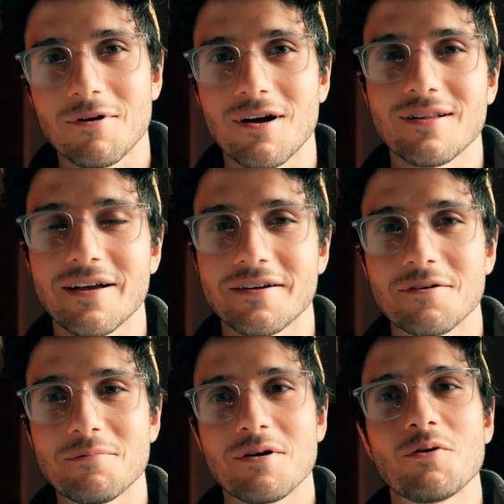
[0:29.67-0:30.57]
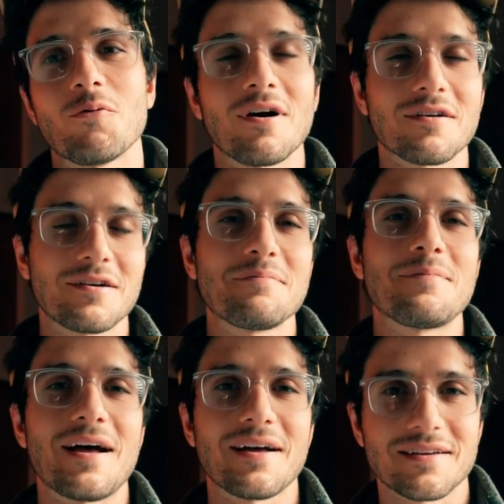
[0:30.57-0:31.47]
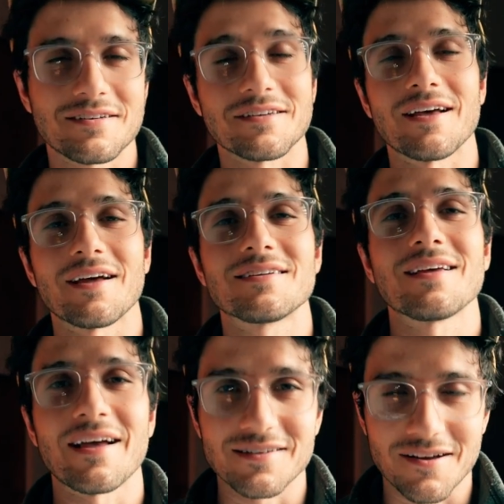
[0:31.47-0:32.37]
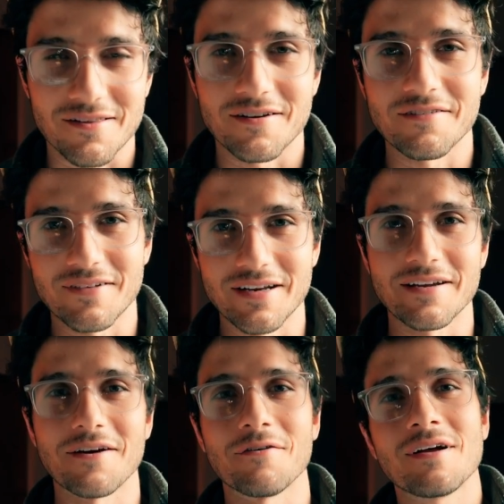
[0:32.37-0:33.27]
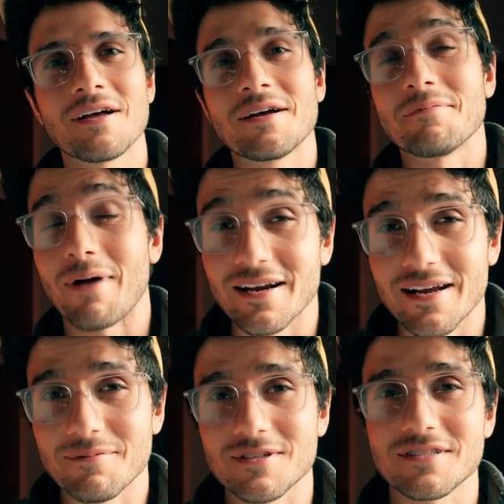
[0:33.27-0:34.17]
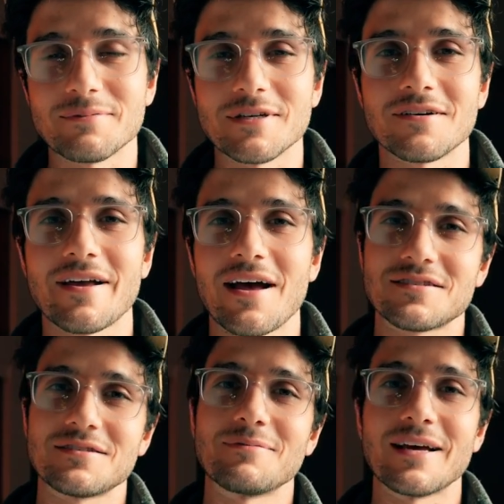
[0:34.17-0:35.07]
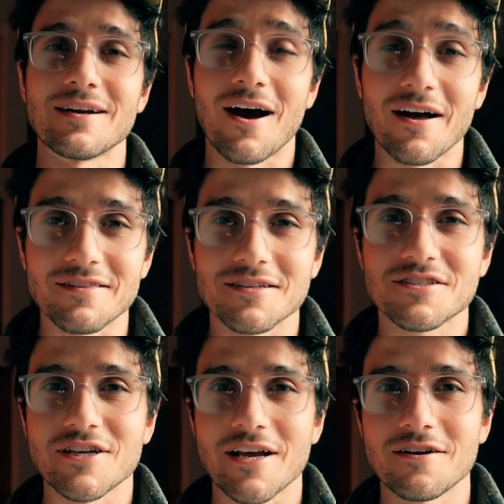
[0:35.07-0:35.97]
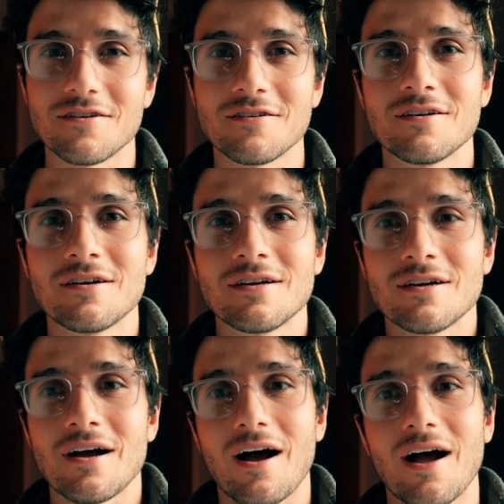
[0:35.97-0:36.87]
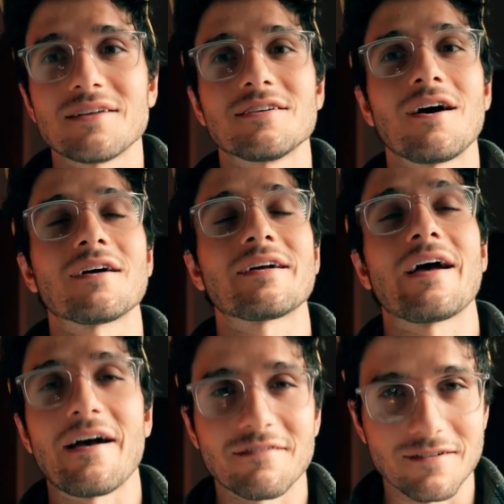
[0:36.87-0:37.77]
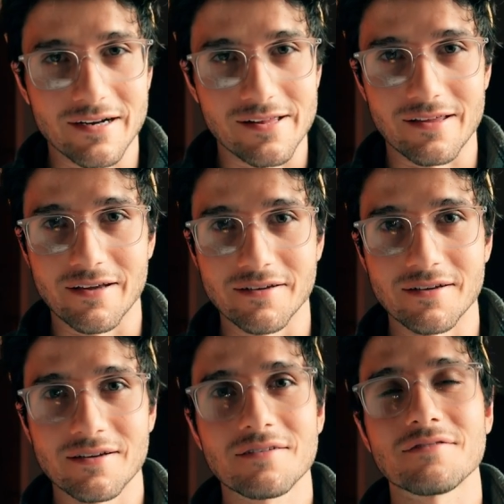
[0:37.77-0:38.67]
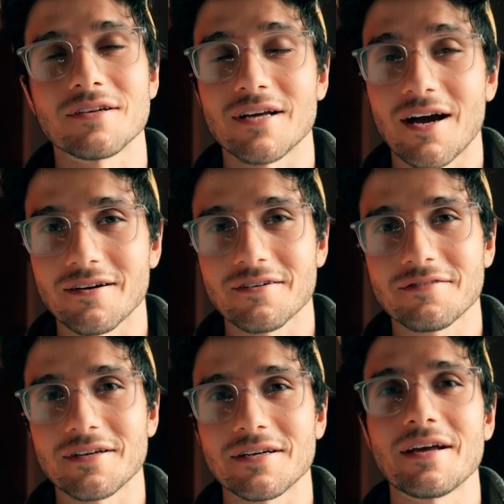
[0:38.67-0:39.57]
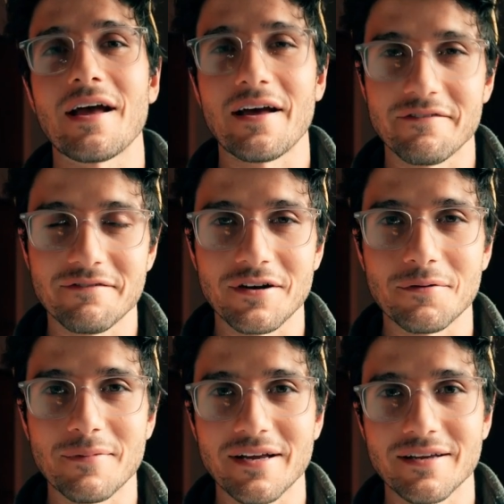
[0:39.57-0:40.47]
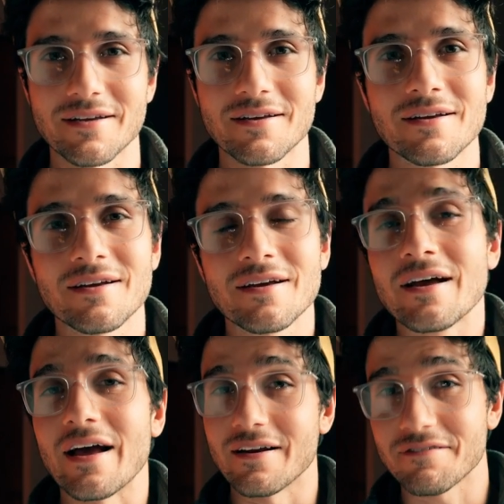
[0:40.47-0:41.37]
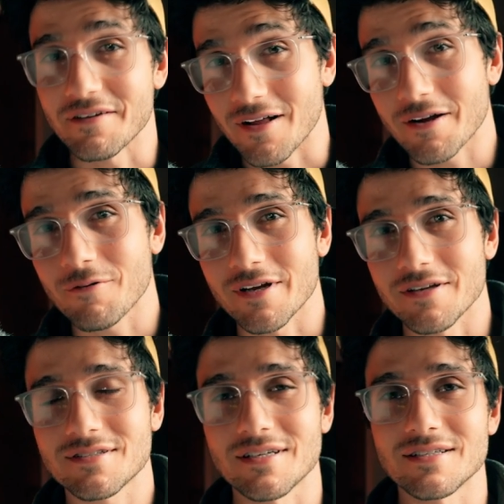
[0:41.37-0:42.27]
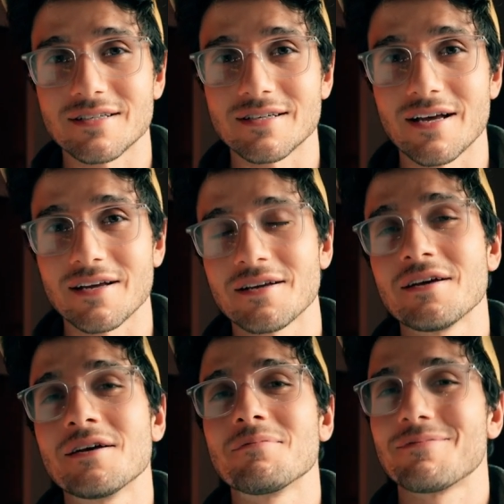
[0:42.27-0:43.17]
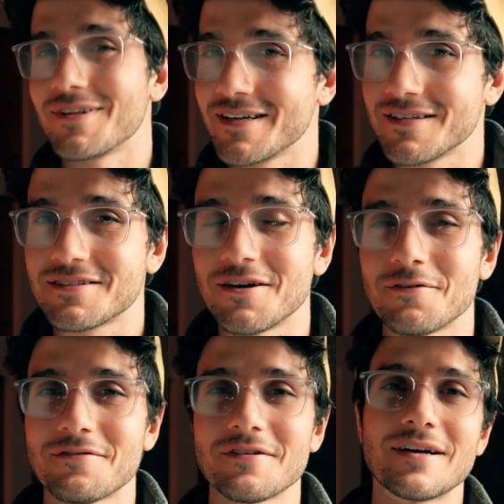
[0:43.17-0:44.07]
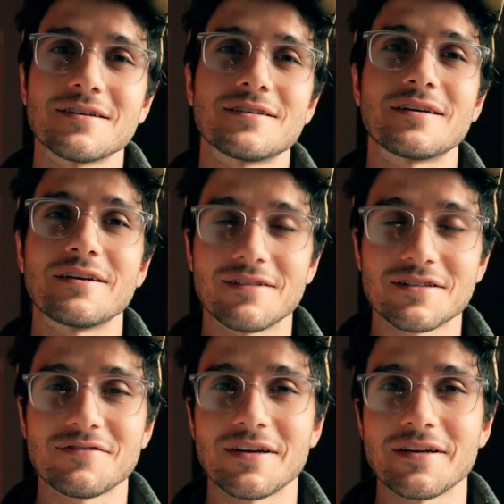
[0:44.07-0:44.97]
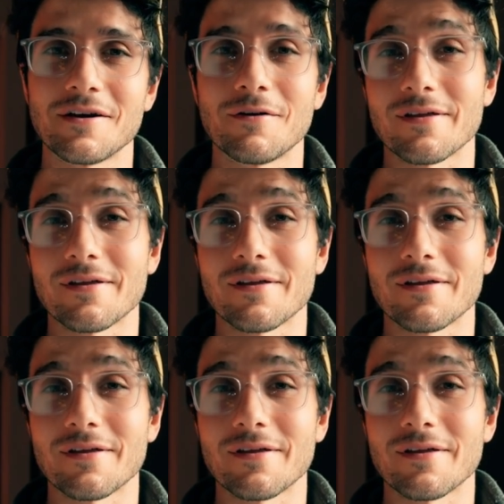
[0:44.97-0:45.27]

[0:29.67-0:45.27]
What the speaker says: alaikum. Welcome back to yet another video. My name is Nabil Qasim, and on this channel, I talk everything photography and filmmaking. And if you like what you see today, please don't forget to give this video a